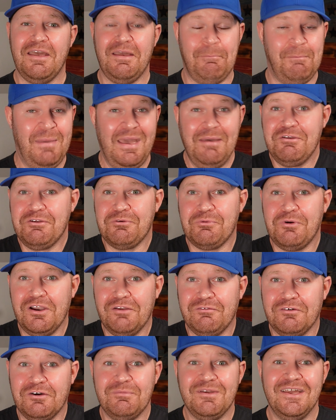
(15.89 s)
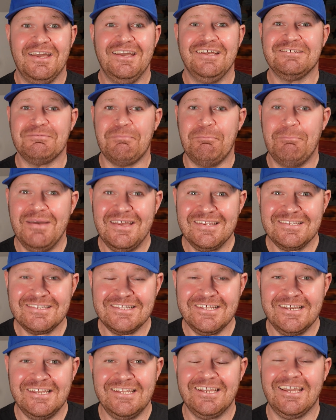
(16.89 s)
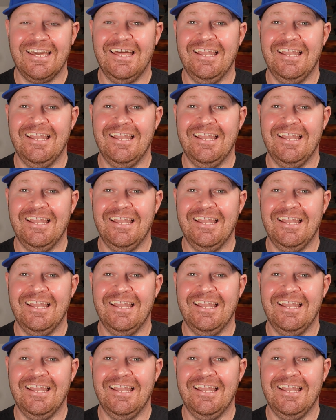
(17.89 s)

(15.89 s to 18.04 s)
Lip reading: maybe you're one of them, is misleading